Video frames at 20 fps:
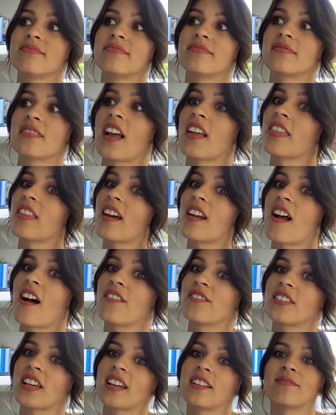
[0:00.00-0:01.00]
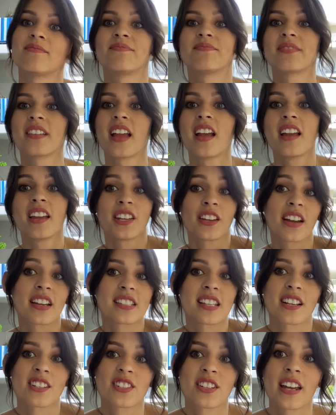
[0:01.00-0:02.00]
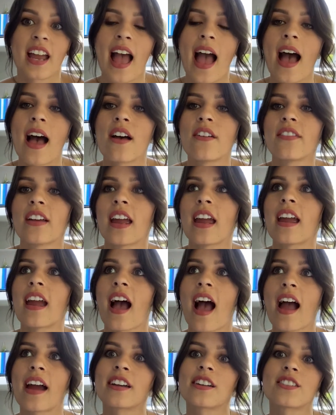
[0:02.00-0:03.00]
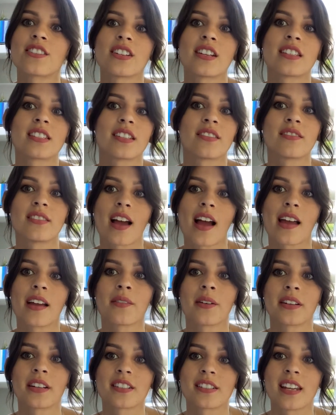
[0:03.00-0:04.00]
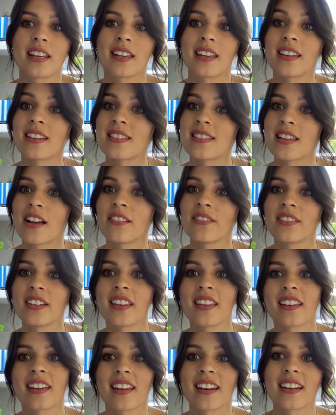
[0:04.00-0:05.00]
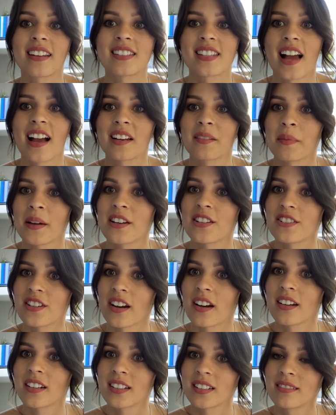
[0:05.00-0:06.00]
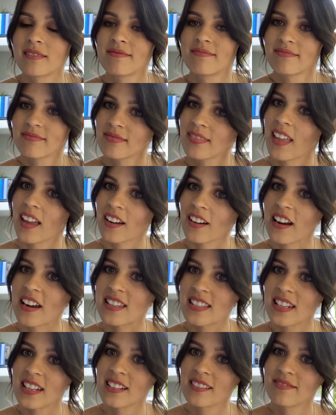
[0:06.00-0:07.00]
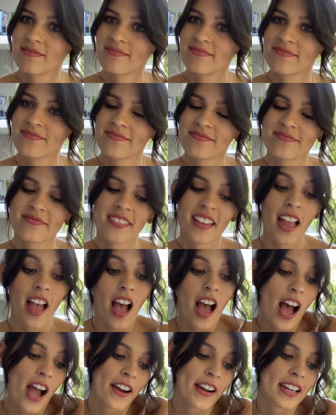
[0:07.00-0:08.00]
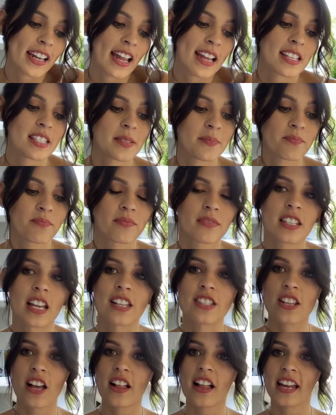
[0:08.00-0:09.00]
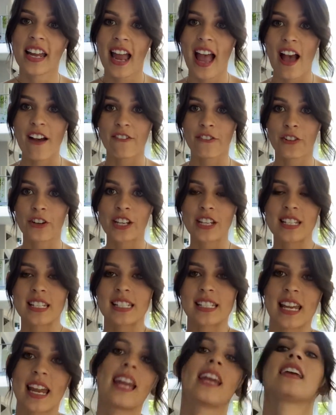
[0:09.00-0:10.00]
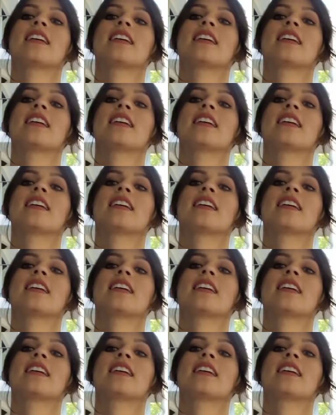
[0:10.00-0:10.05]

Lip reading: Not that often. You guys actually have a higher chance of dying while you're taking a selfie than getting attacked by a shark. Isn't that crazy? Alright guys, so that's all I have for you today.